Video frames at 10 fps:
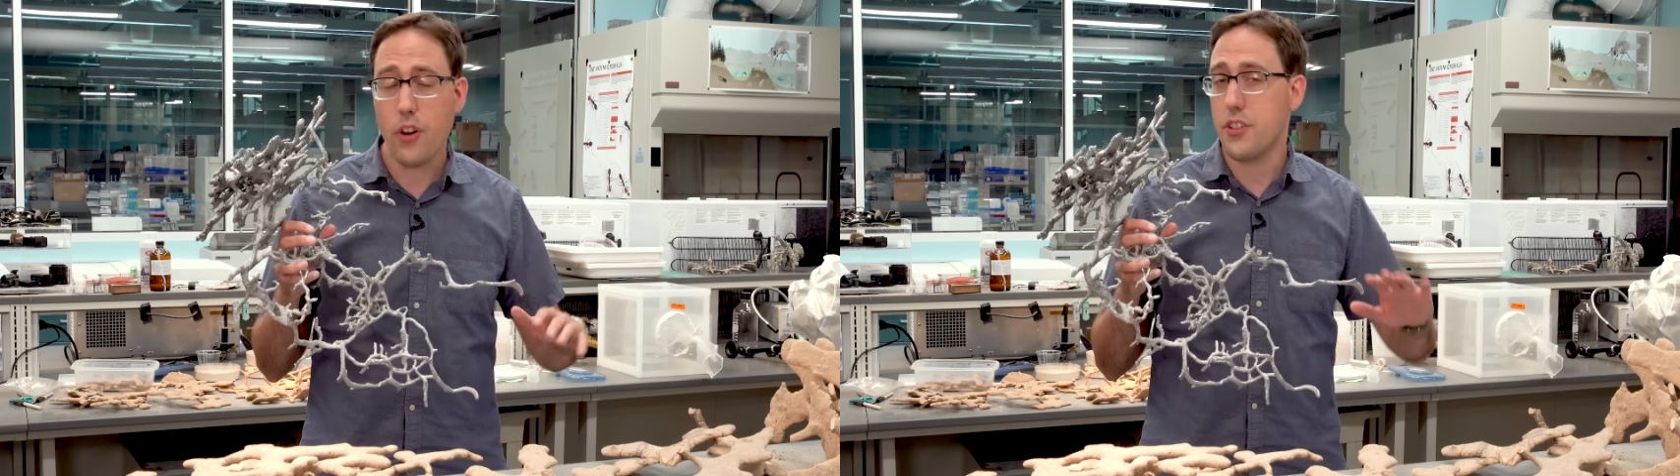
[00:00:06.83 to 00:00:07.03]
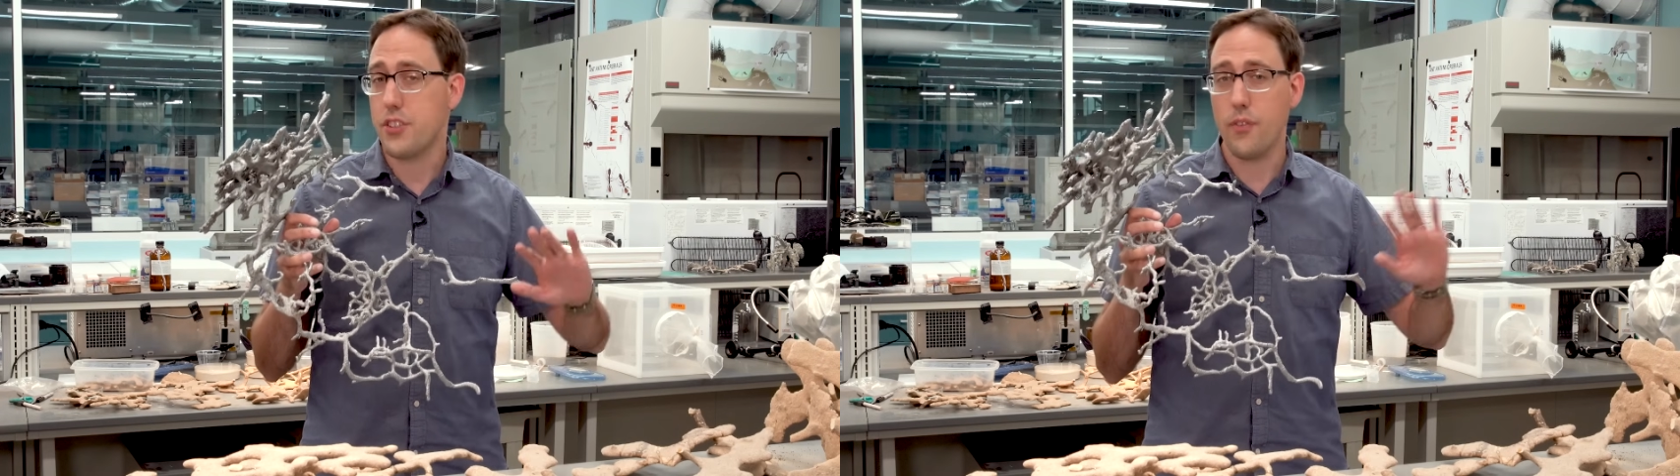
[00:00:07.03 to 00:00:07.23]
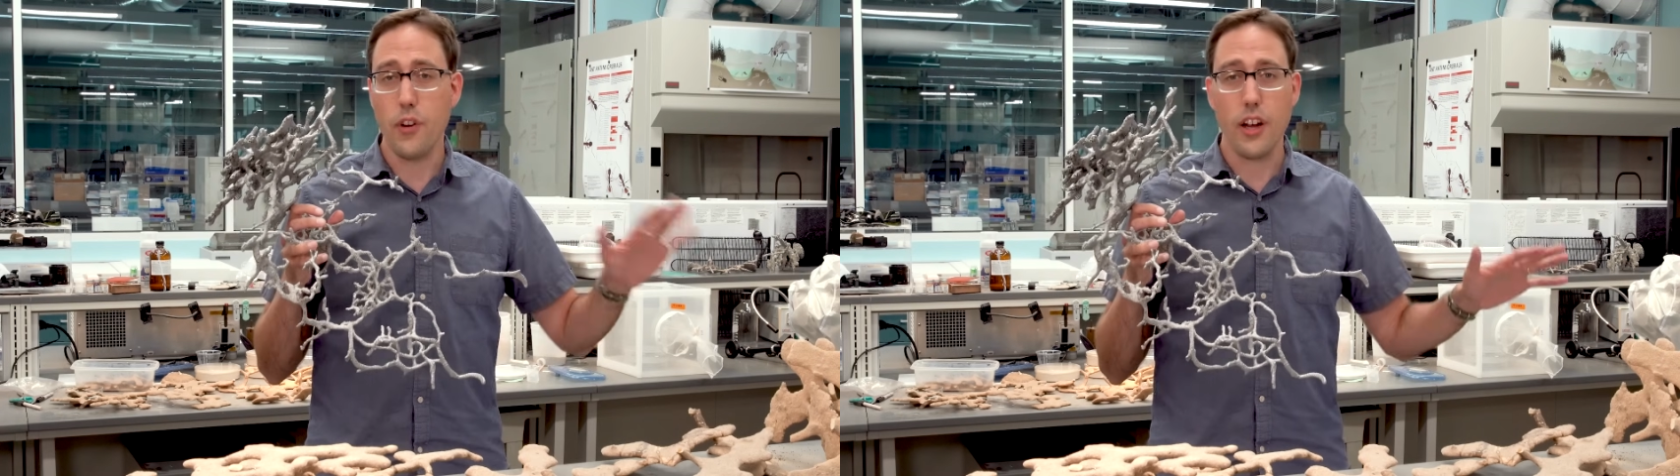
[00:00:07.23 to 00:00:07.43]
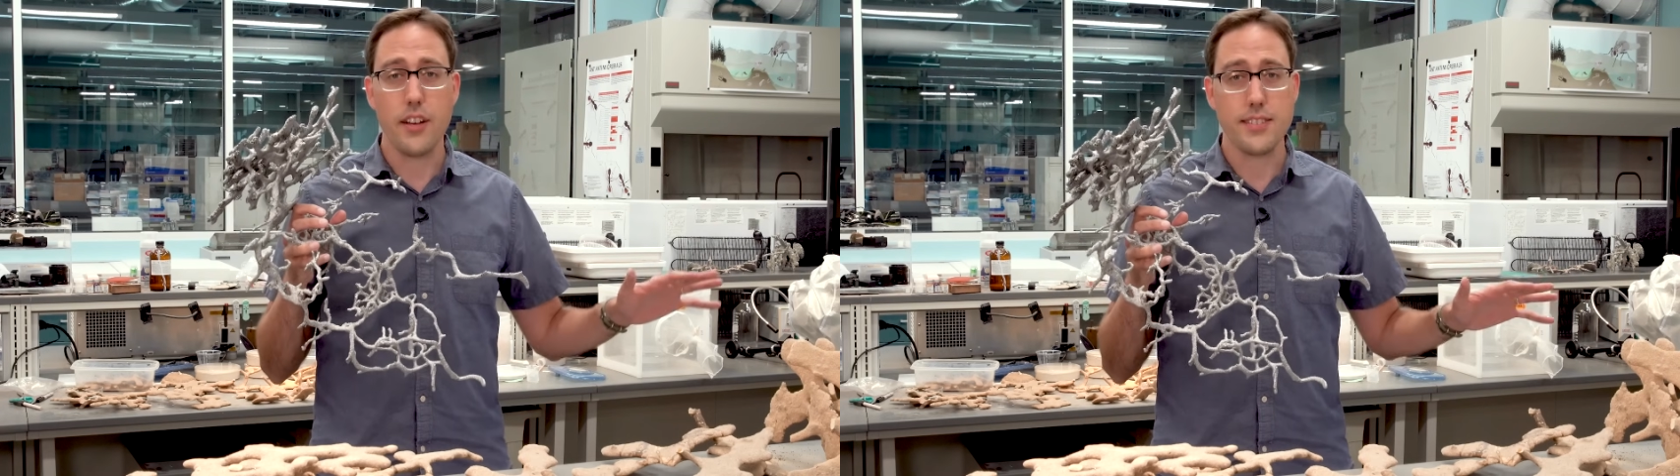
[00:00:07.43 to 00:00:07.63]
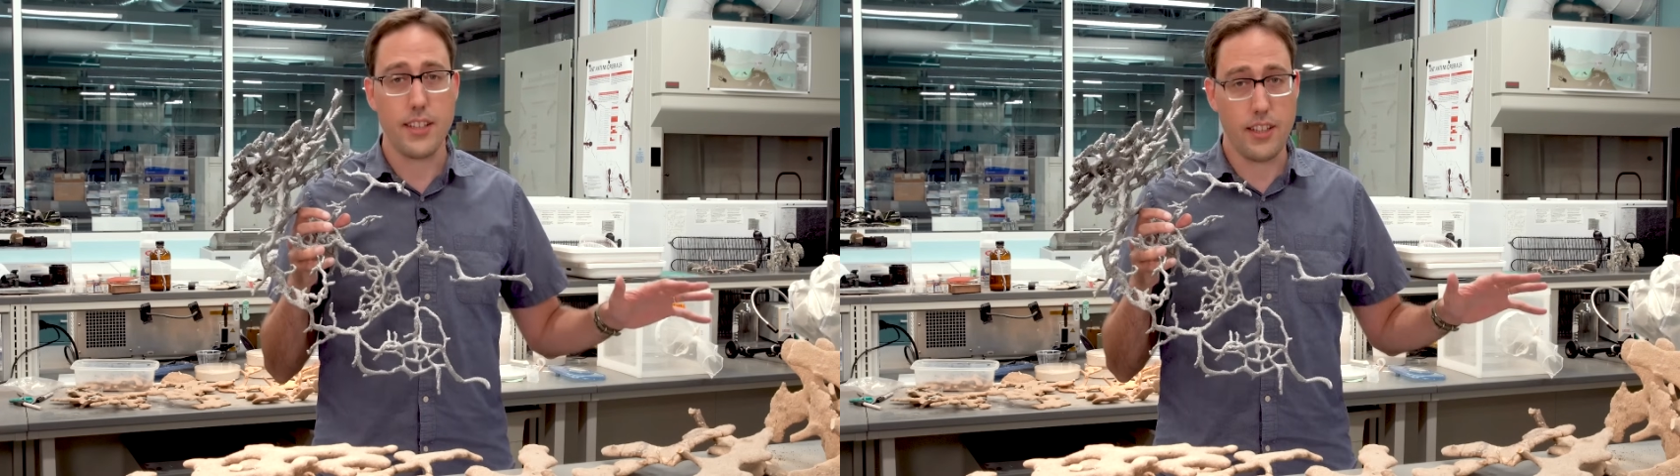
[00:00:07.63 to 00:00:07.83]
or somewhere
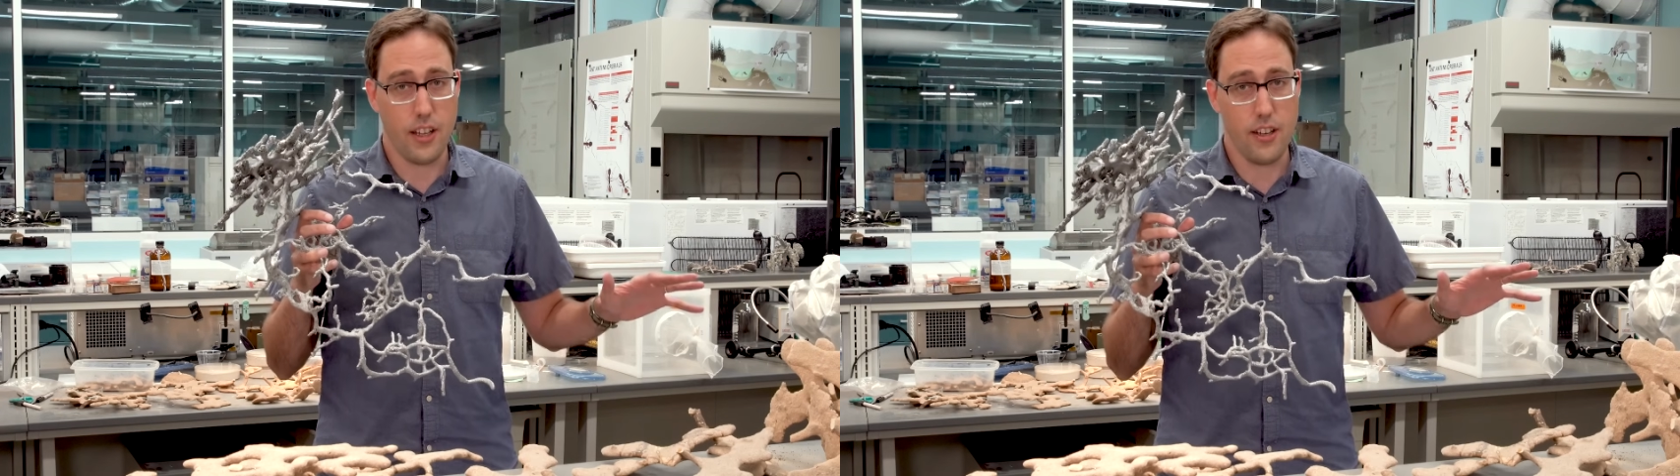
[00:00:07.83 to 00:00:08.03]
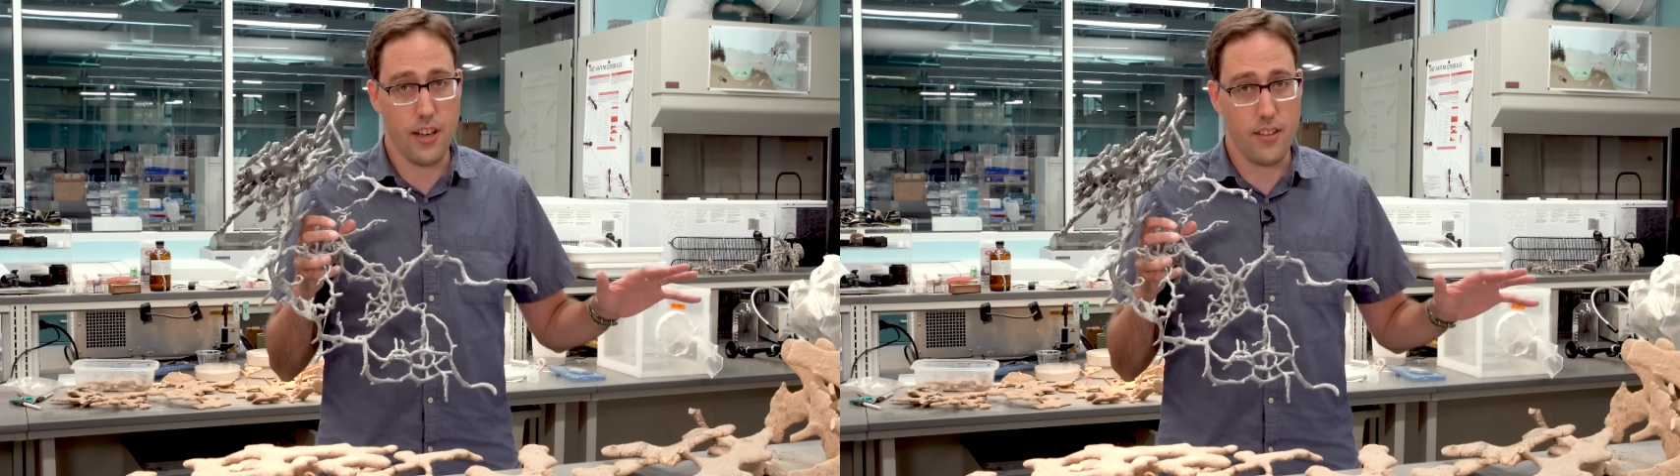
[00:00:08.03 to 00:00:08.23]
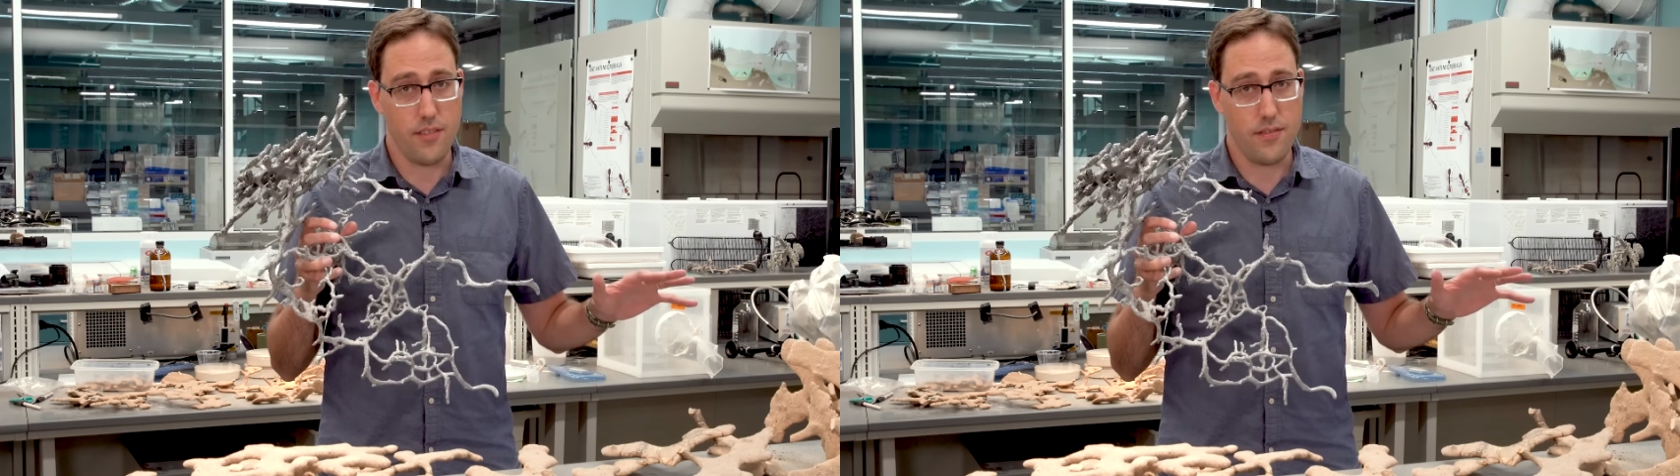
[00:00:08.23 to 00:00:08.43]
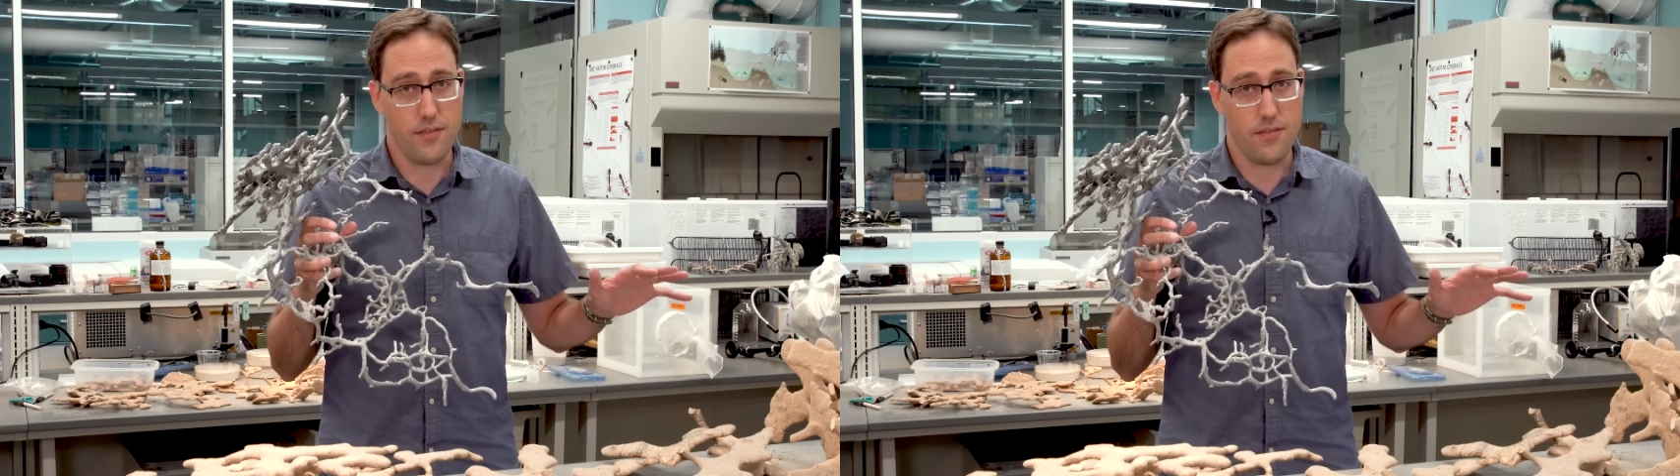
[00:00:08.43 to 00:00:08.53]
else on the internet.